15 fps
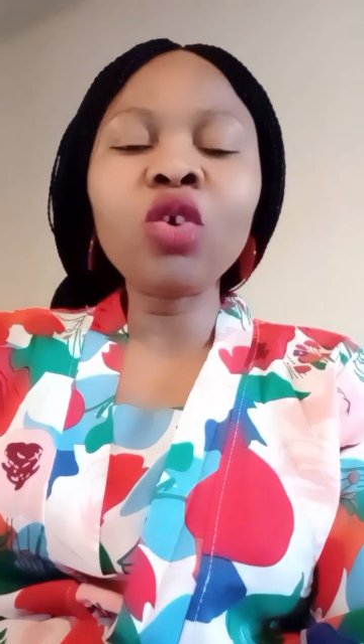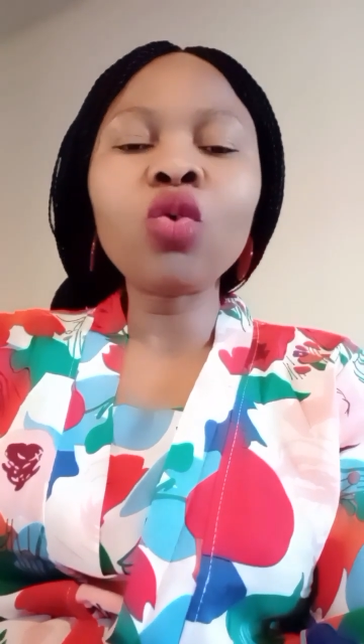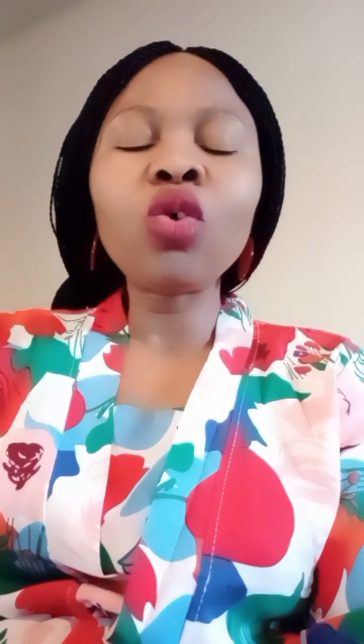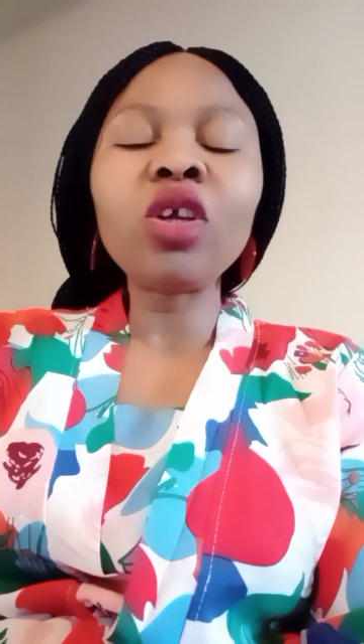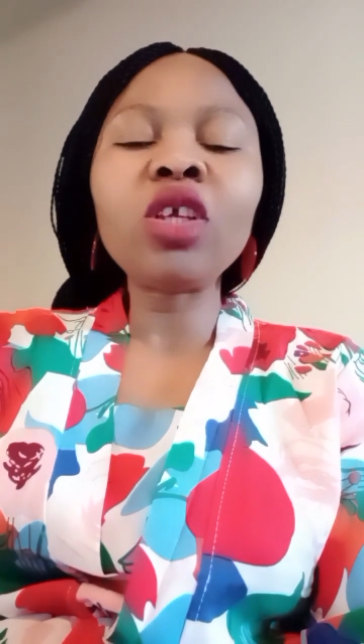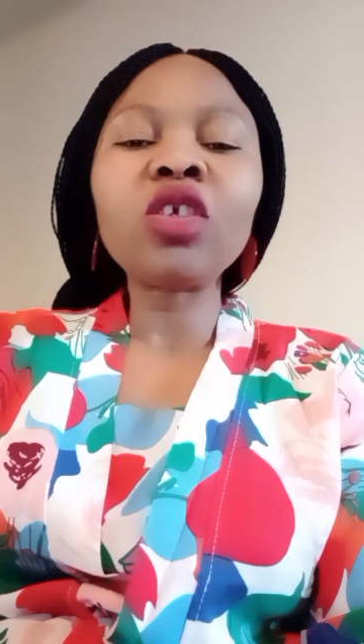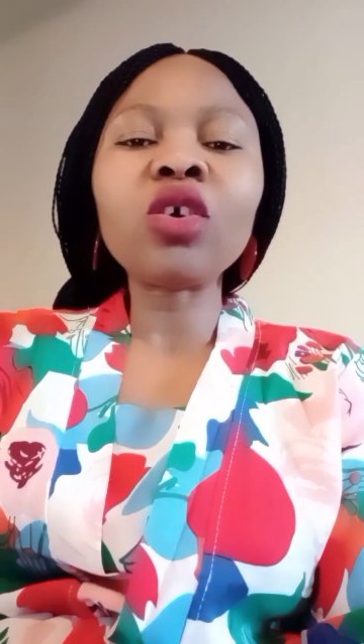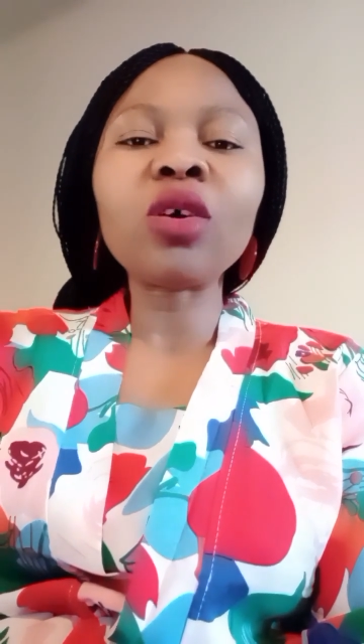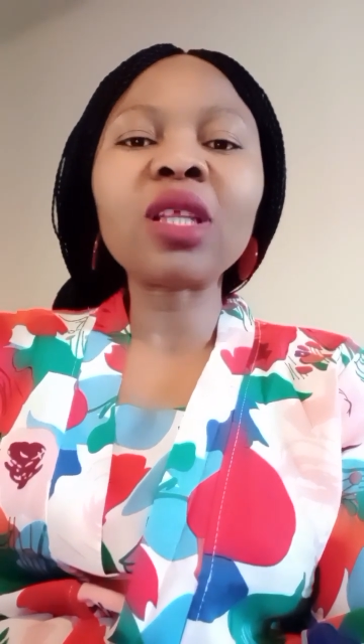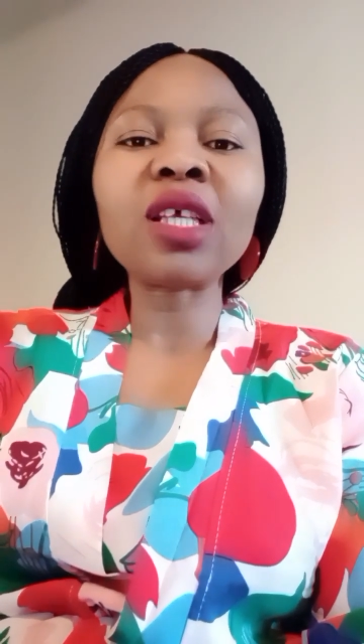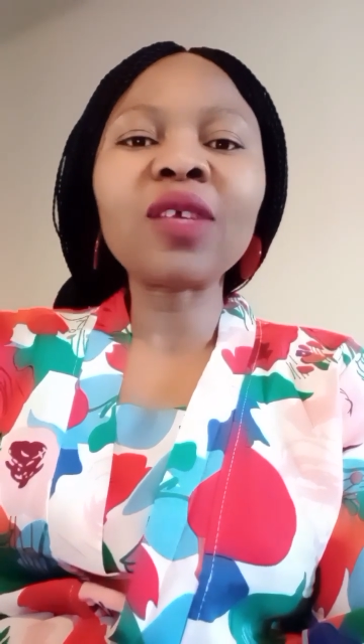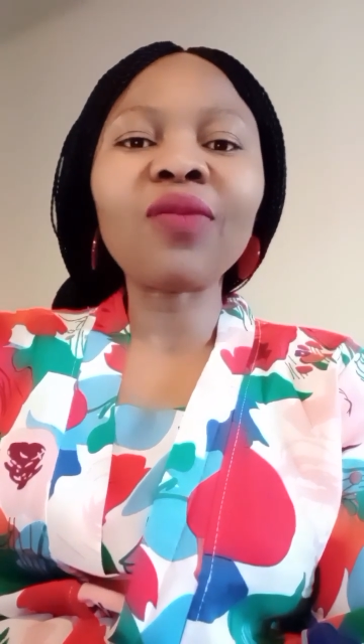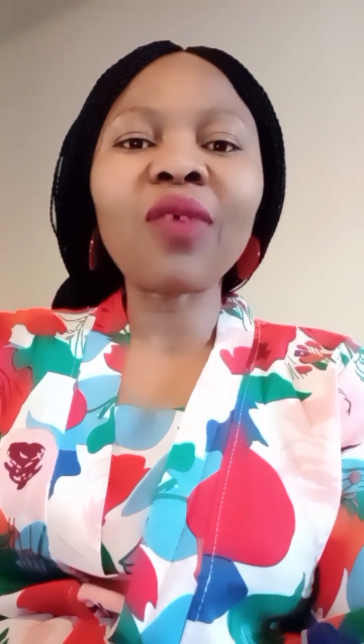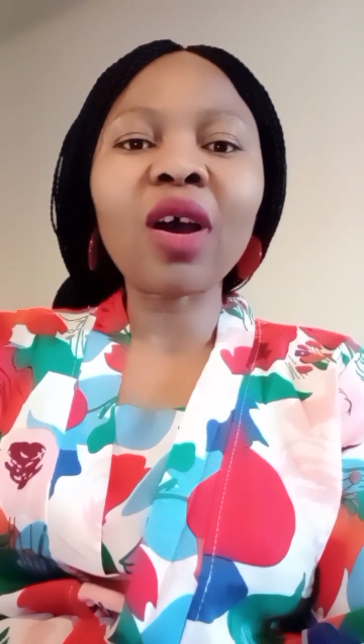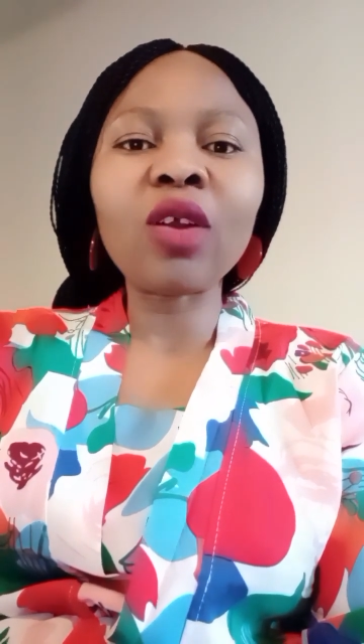Know each
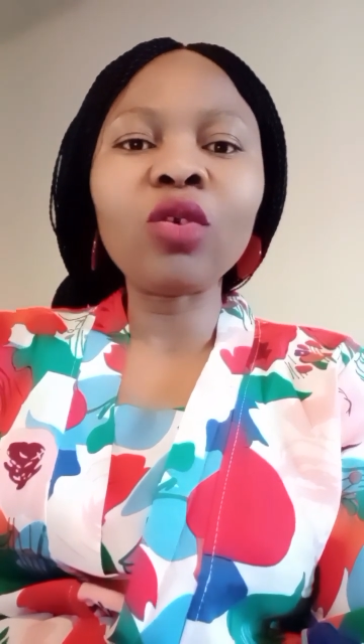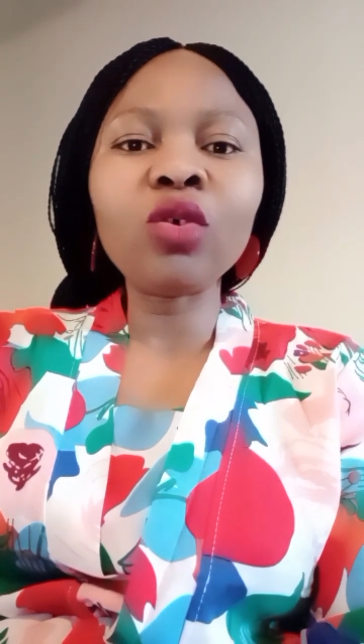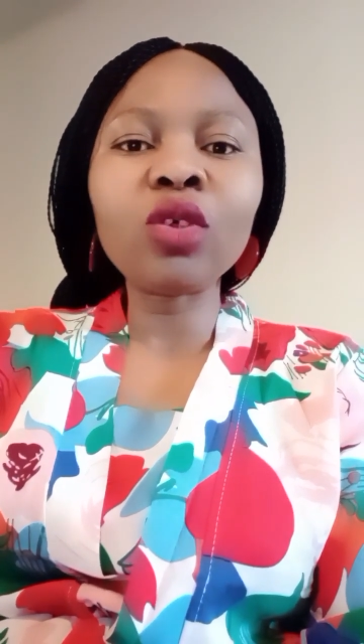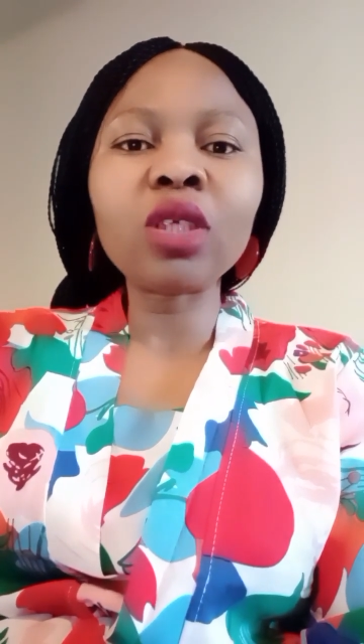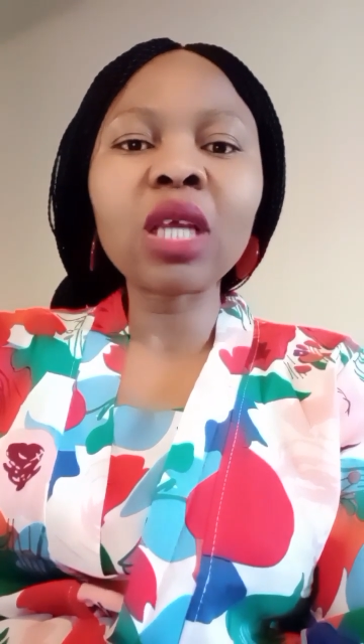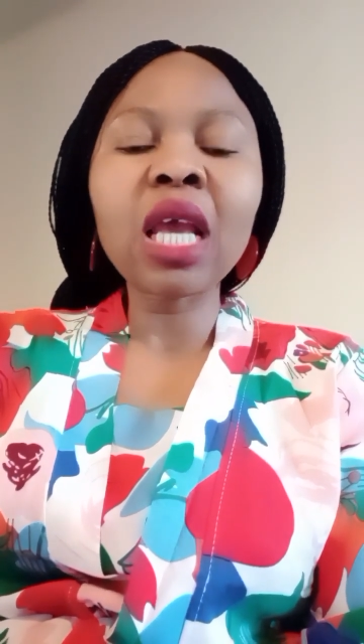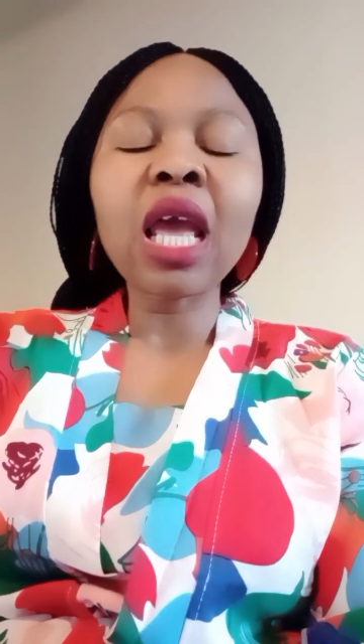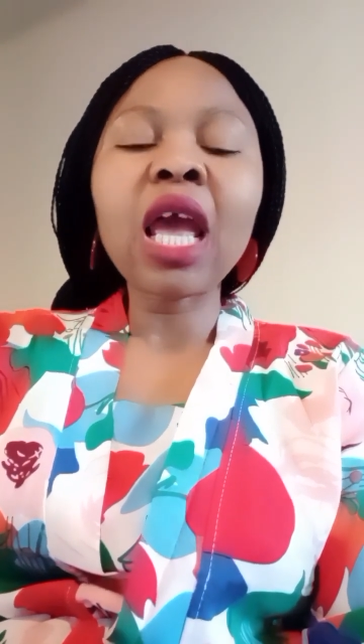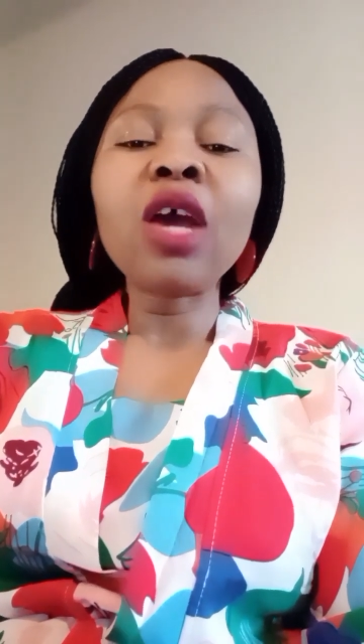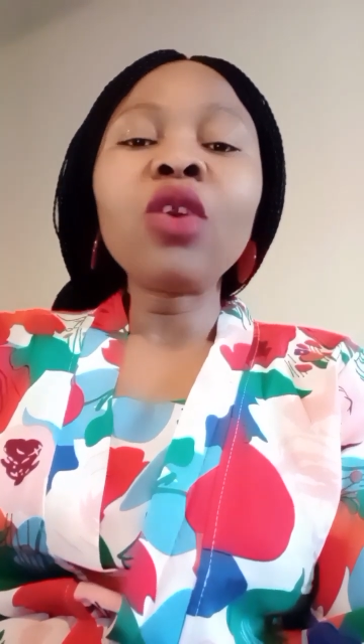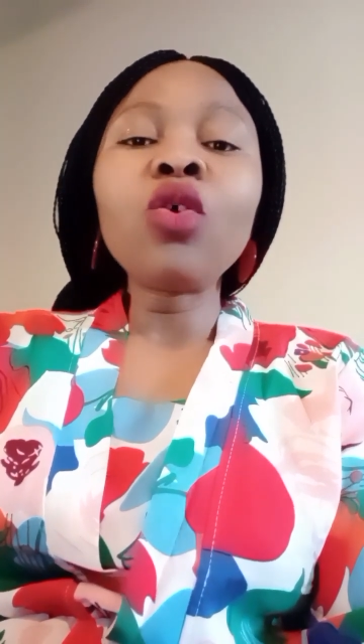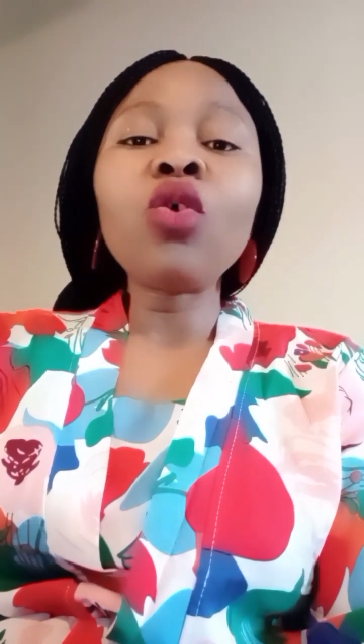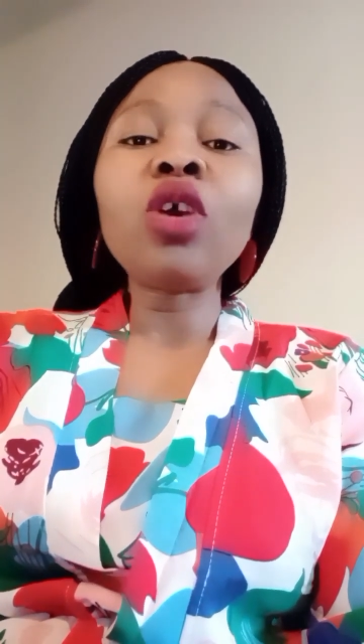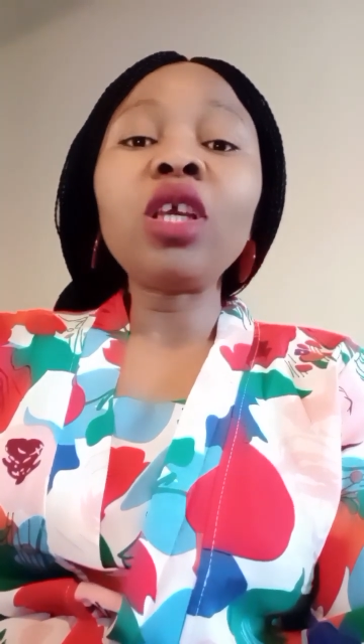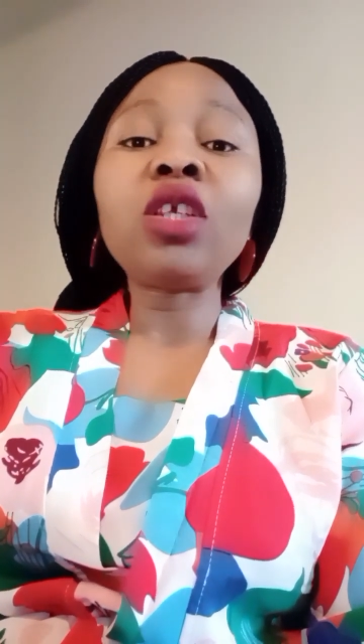other's values,
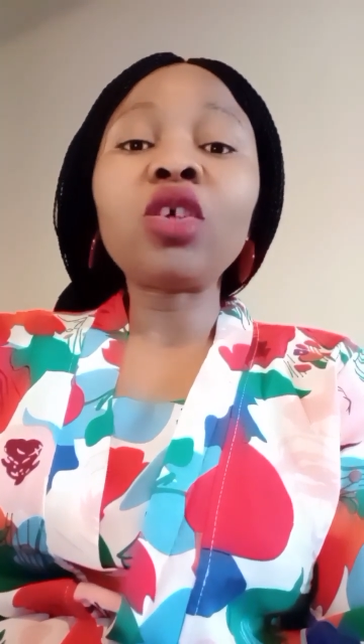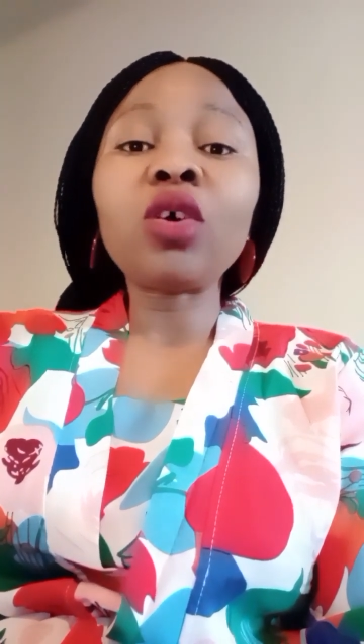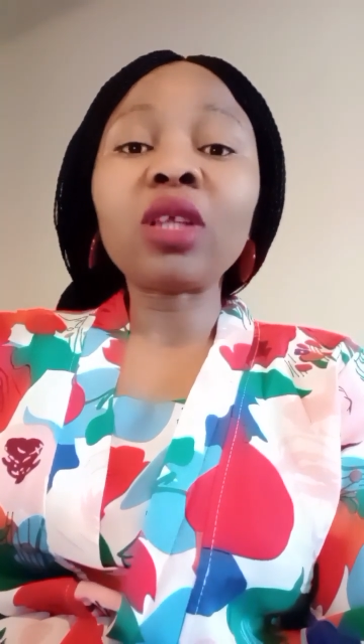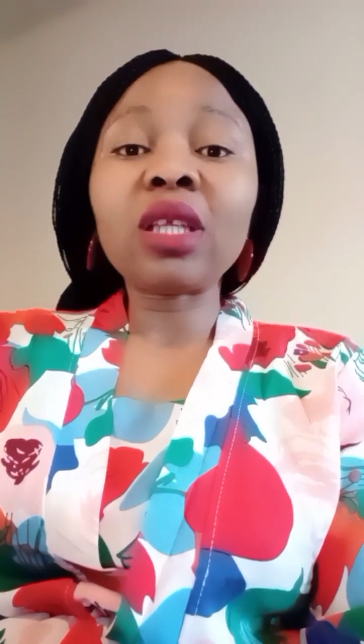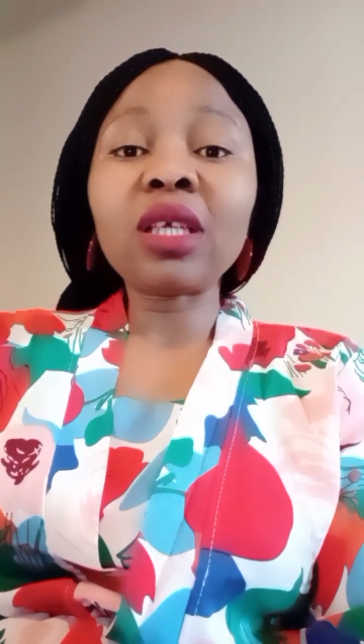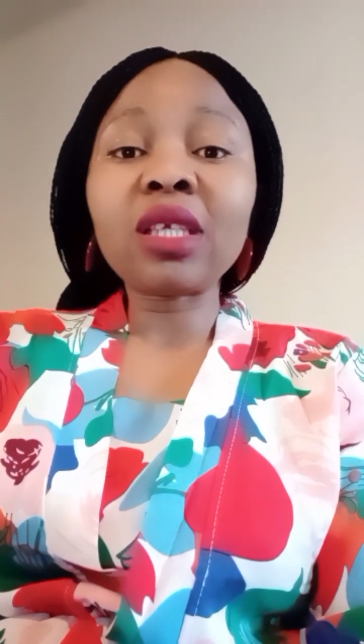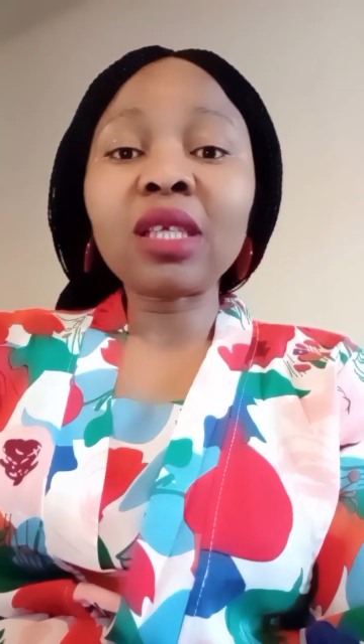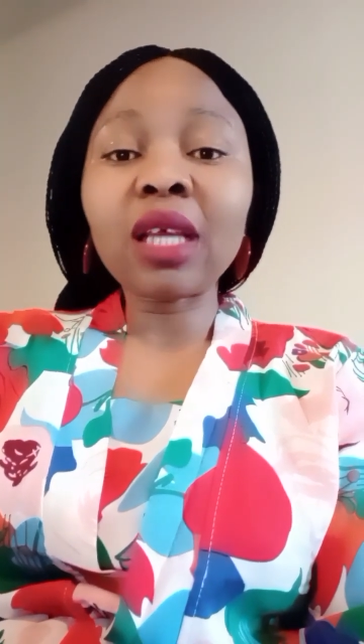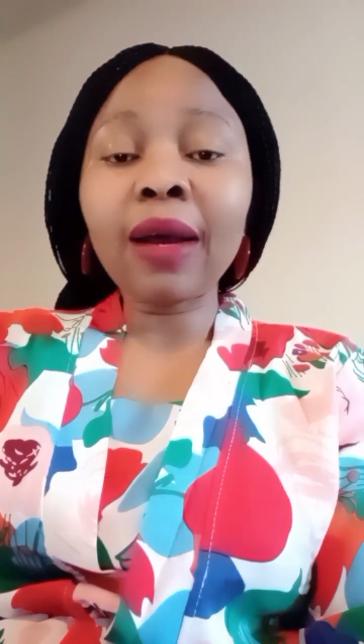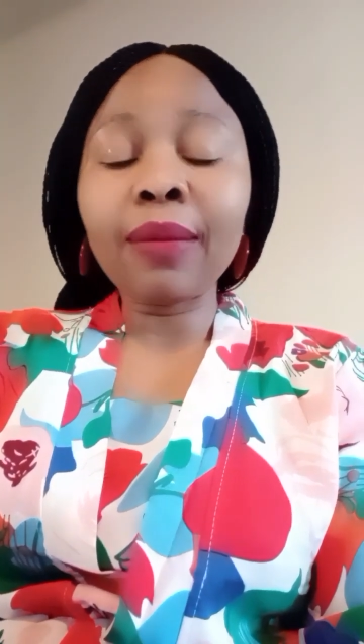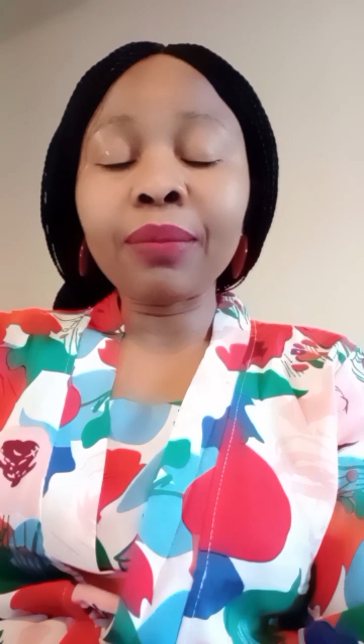know each other's